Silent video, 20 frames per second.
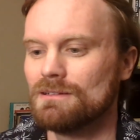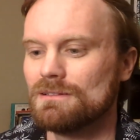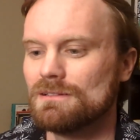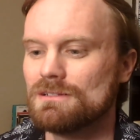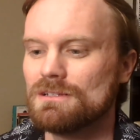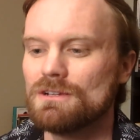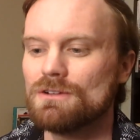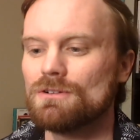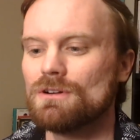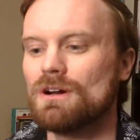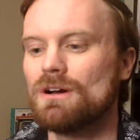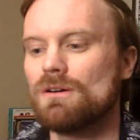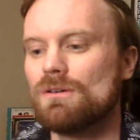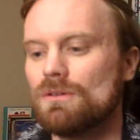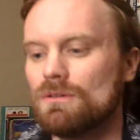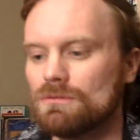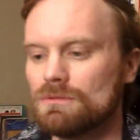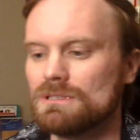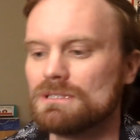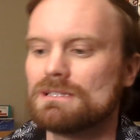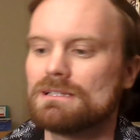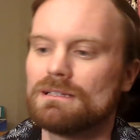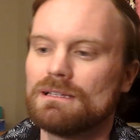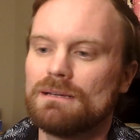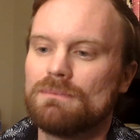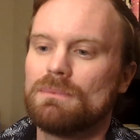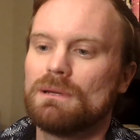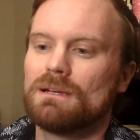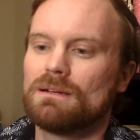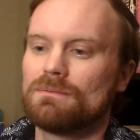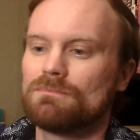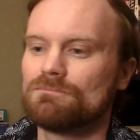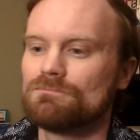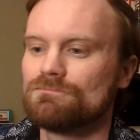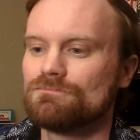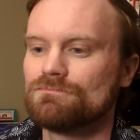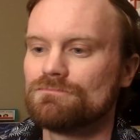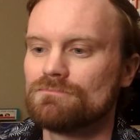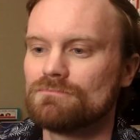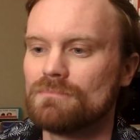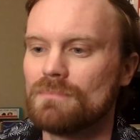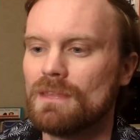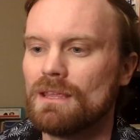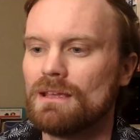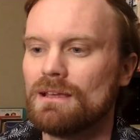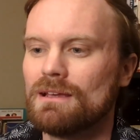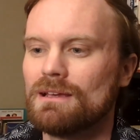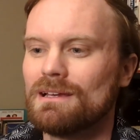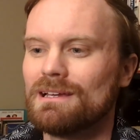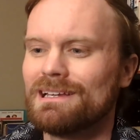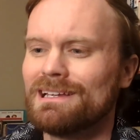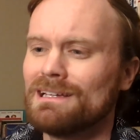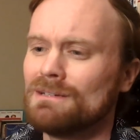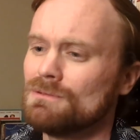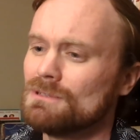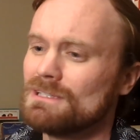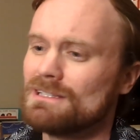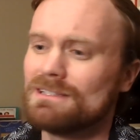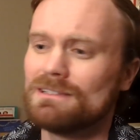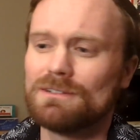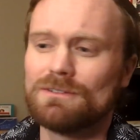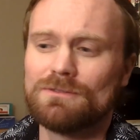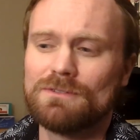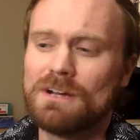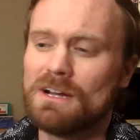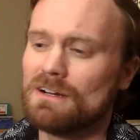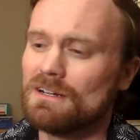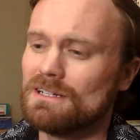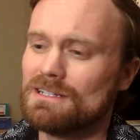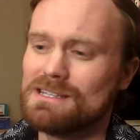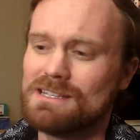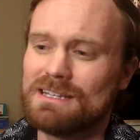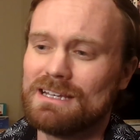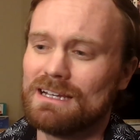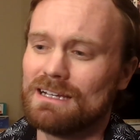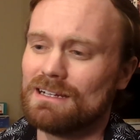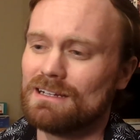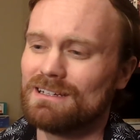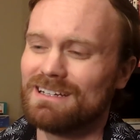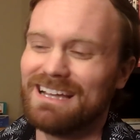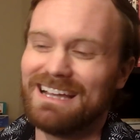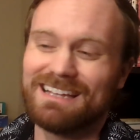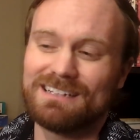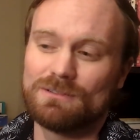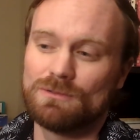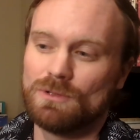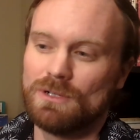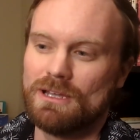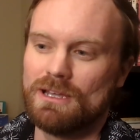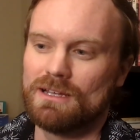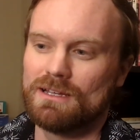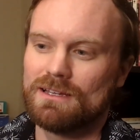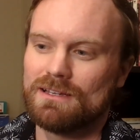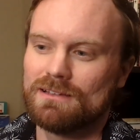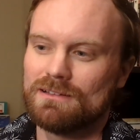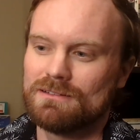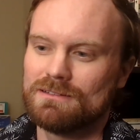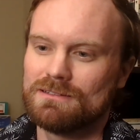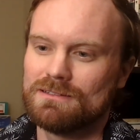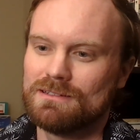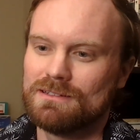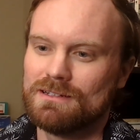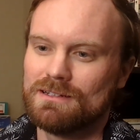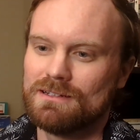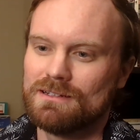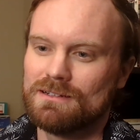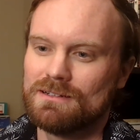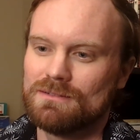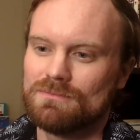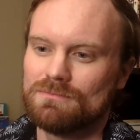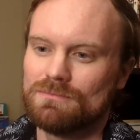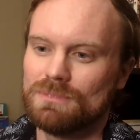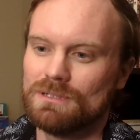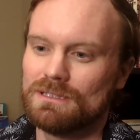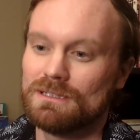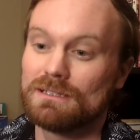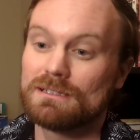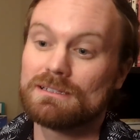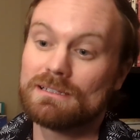Zero was sleeping. He was still very sick and weak, but the